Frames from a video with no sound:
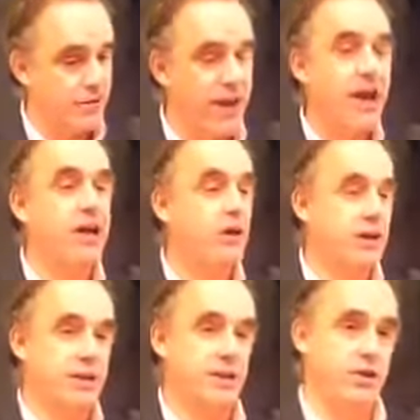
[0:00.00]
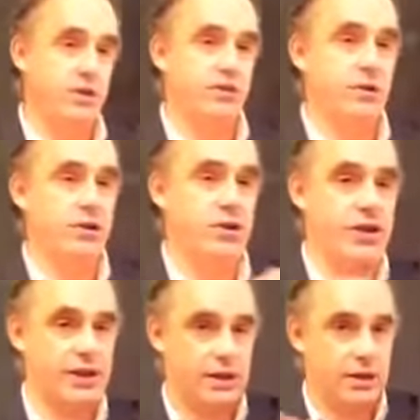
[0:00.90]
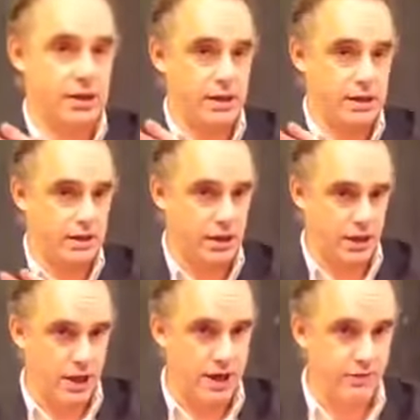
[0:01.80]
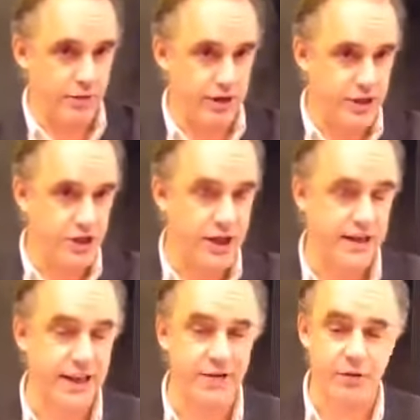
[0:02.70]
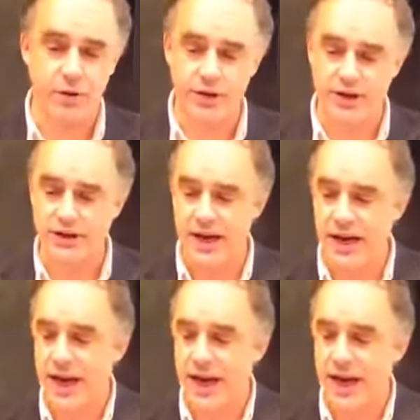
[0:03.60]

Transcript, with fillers: valueless universe that the decline of religion had left with us